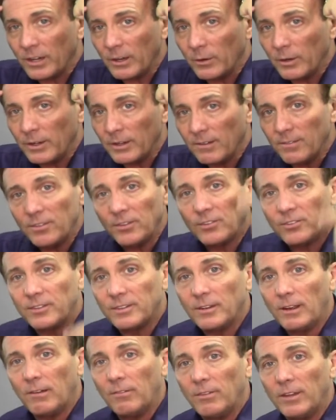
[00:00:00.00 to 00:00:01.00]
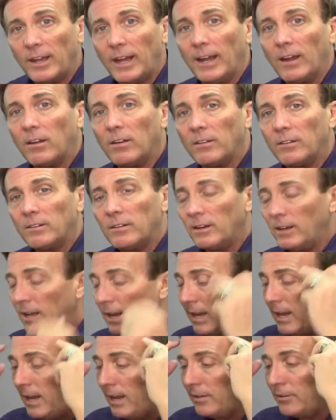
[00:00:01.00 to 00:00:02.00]
area of the hair
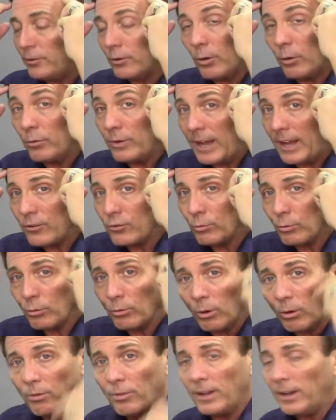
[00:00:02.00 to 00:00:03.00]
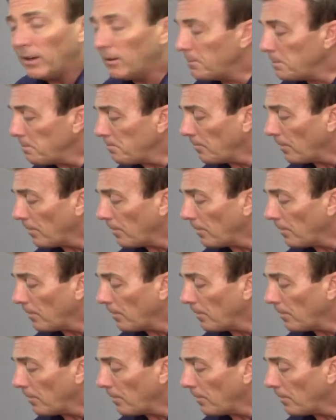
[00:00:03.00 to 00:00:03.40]
and your own natural growth hair.